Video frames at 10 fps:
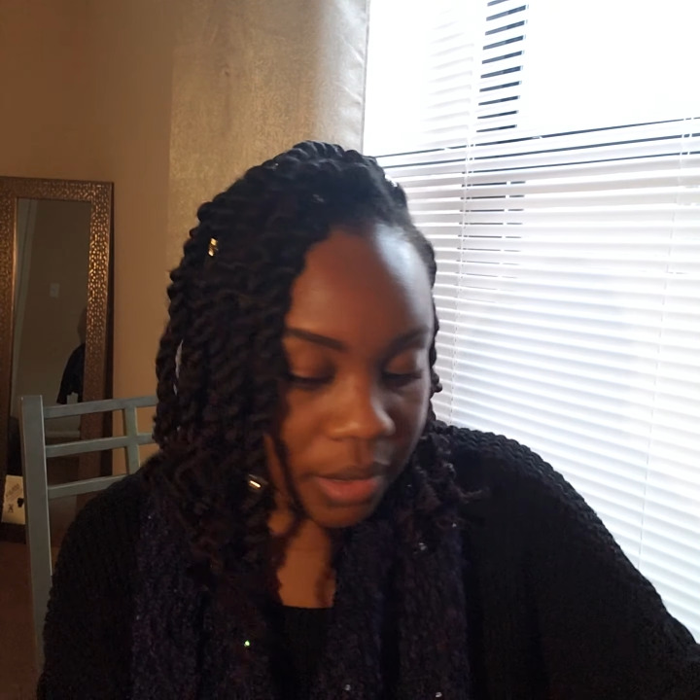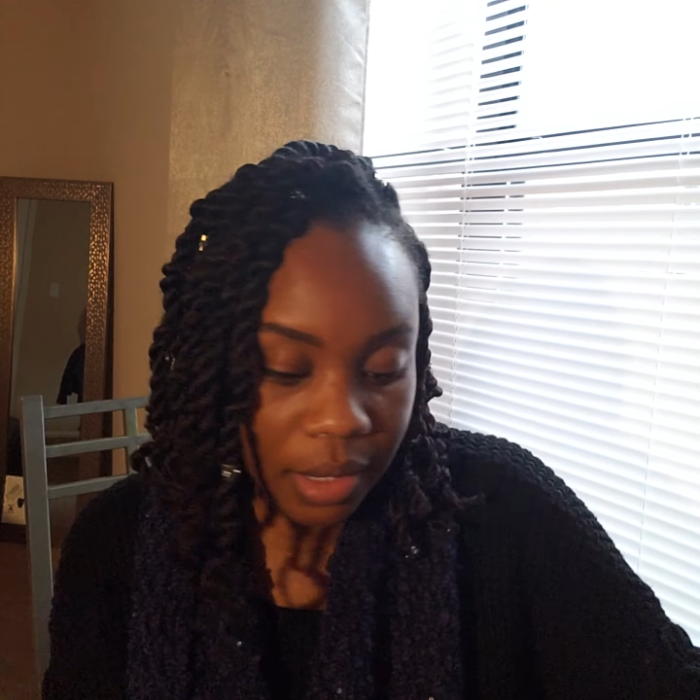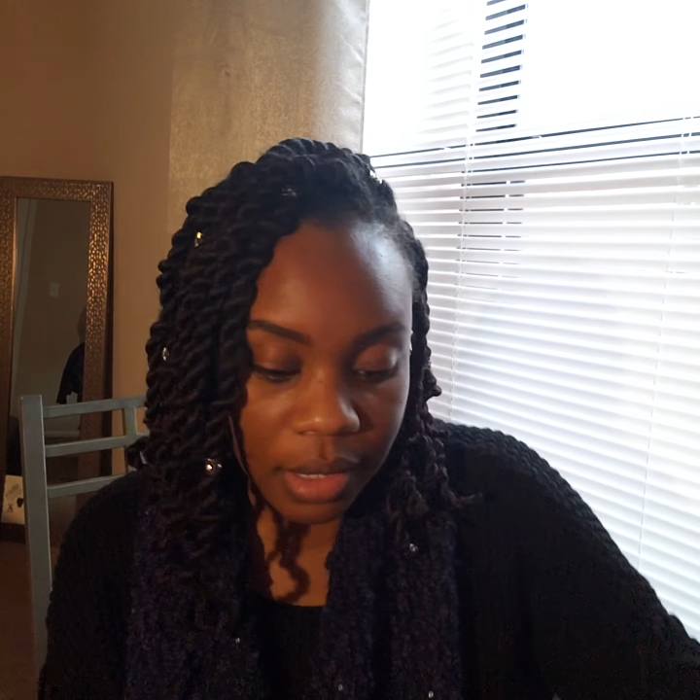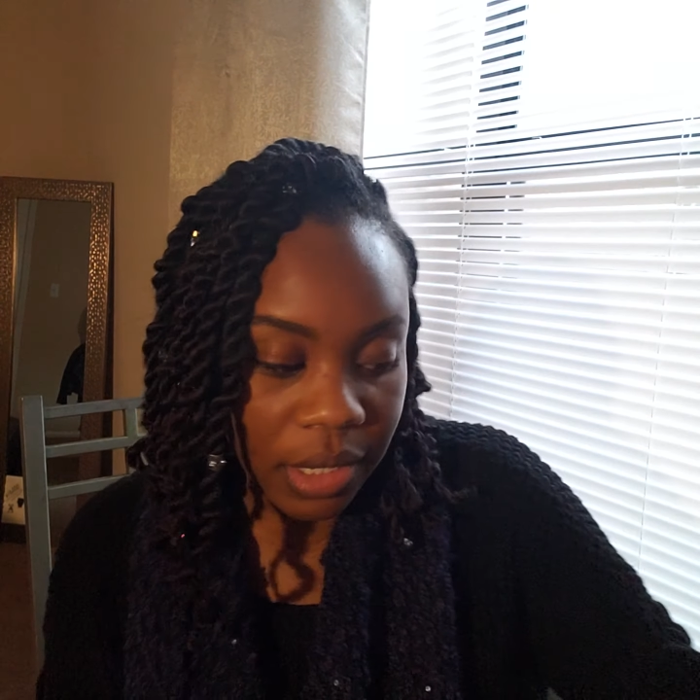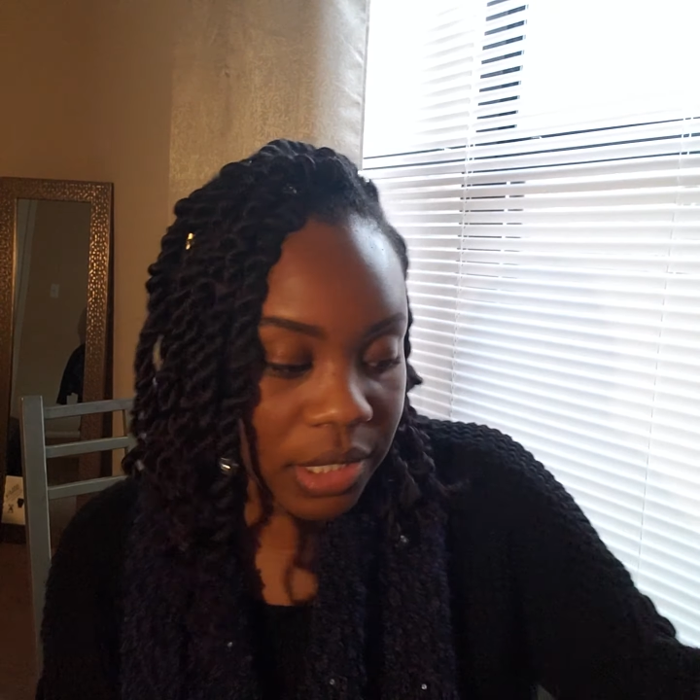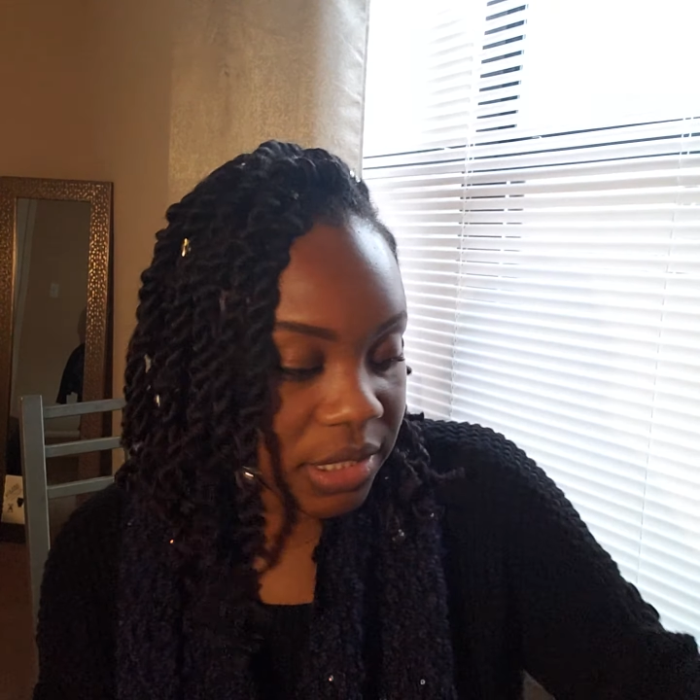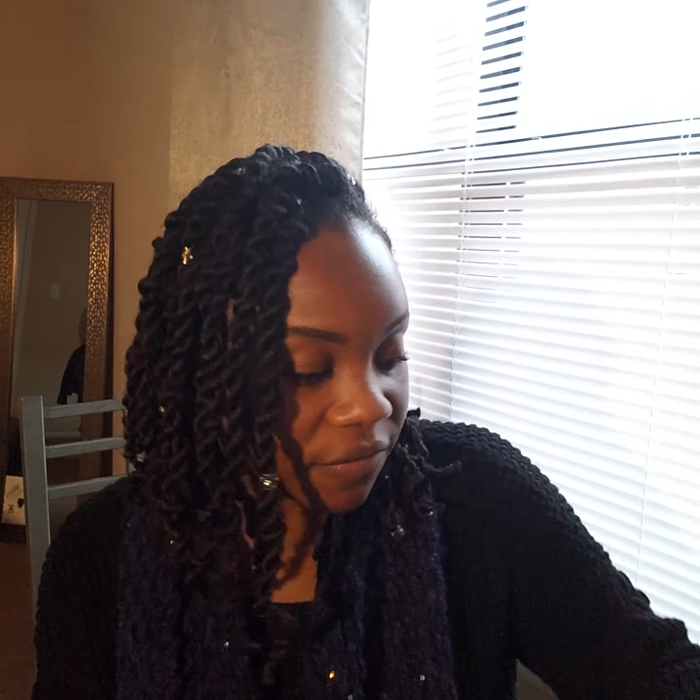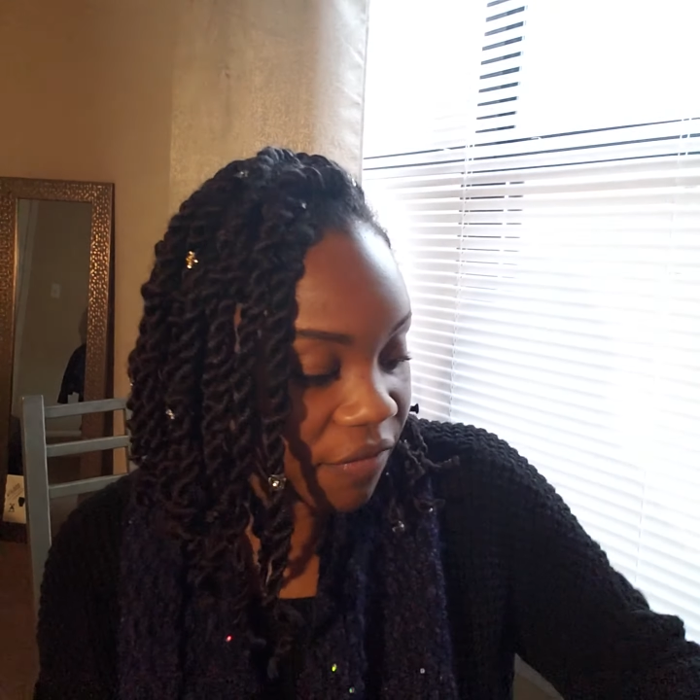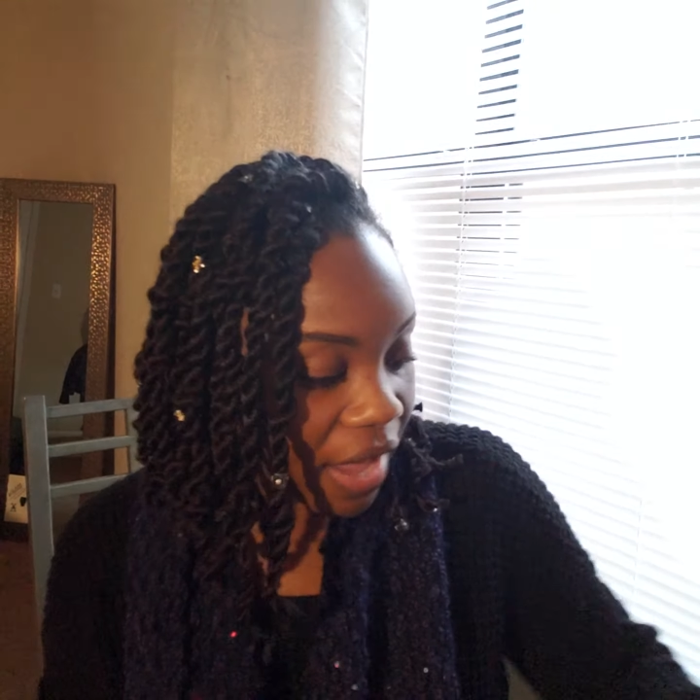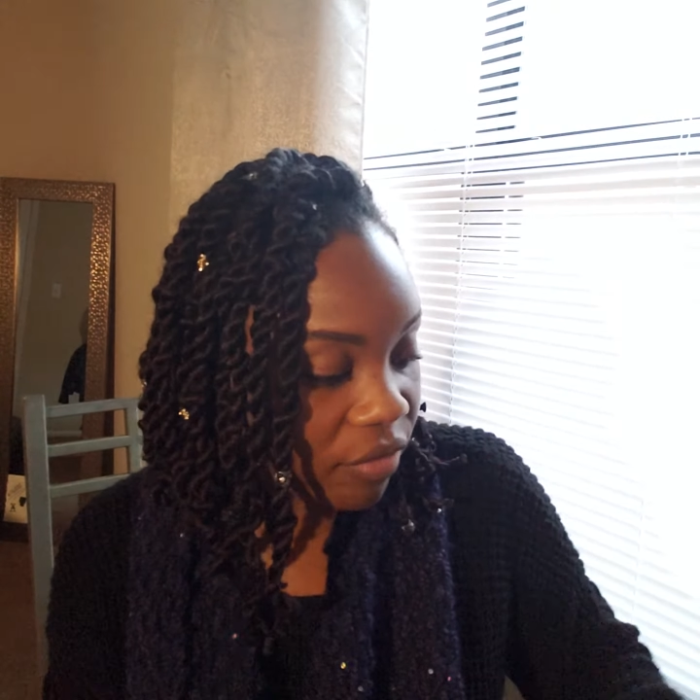Yeah, there's
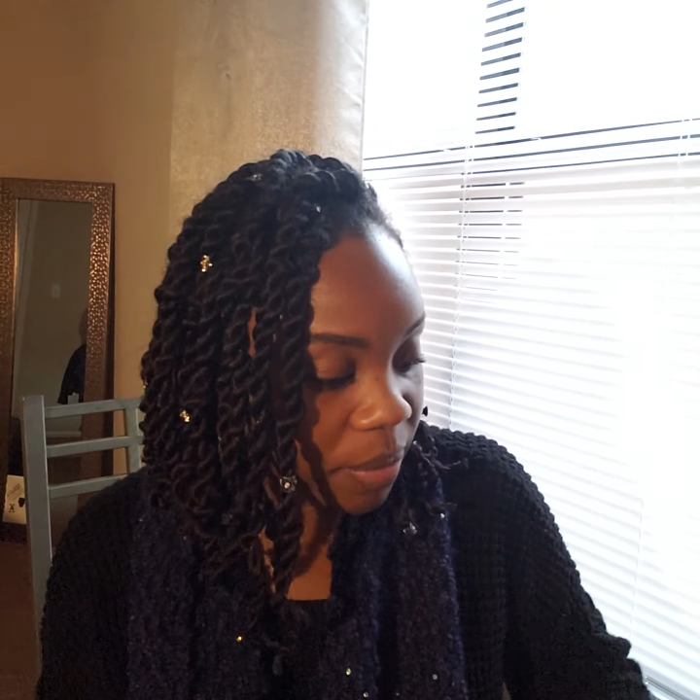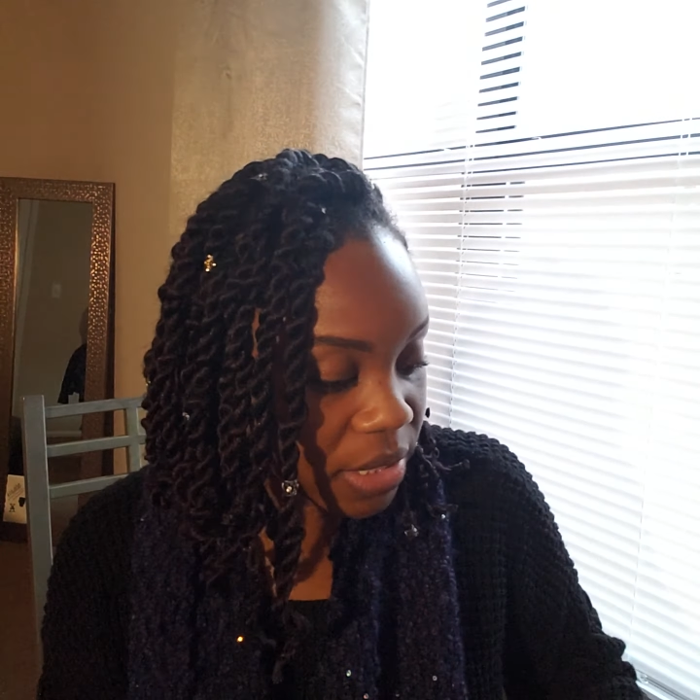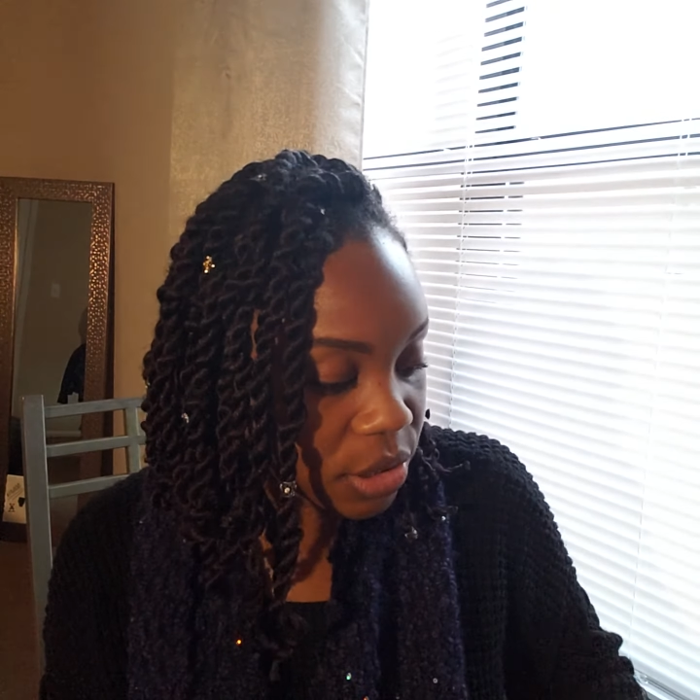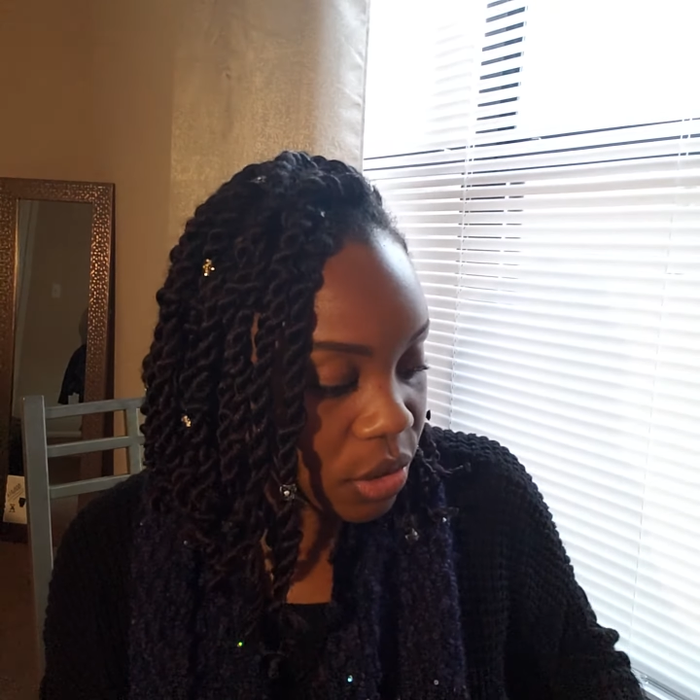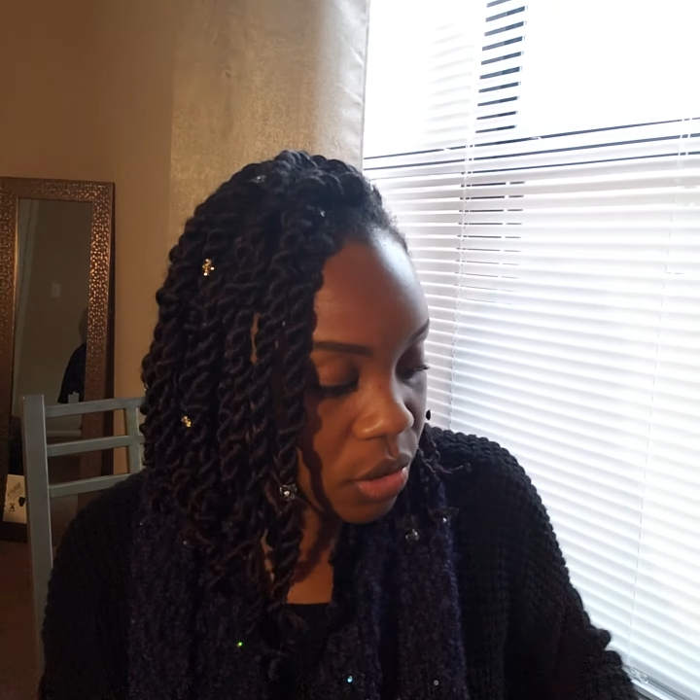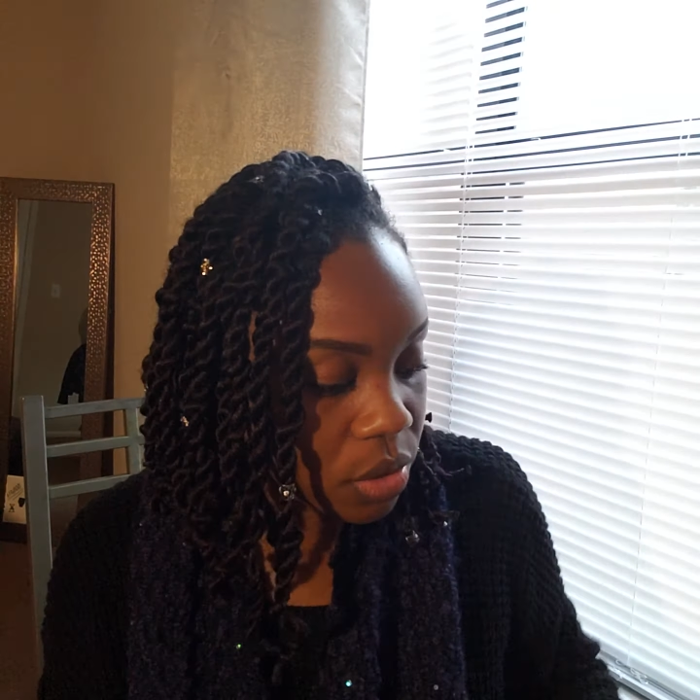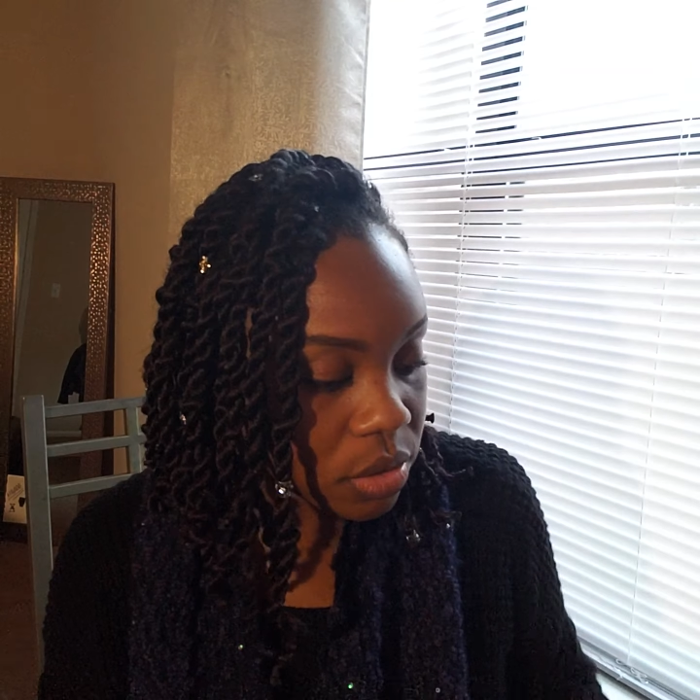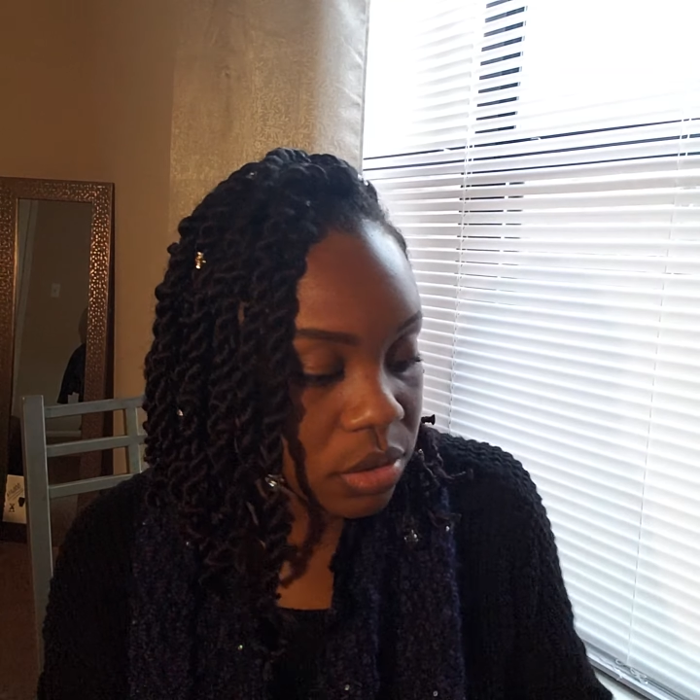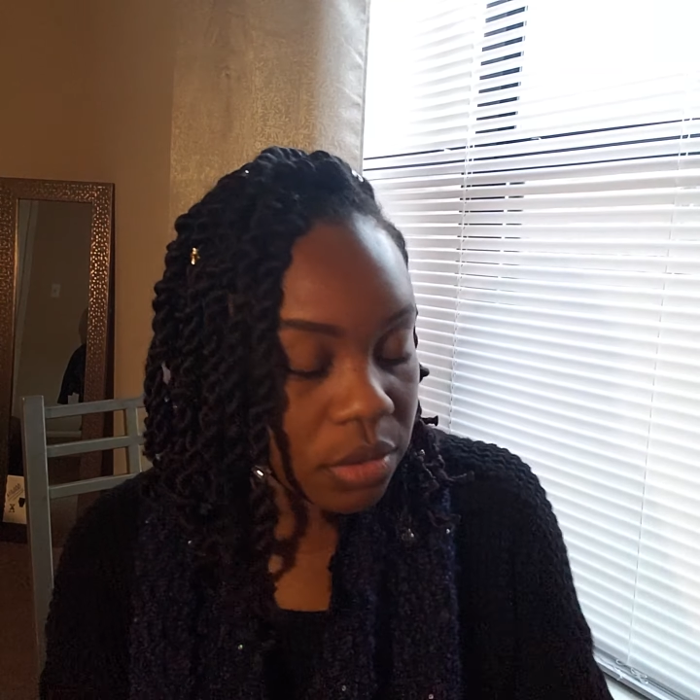that 5 of Pentacles.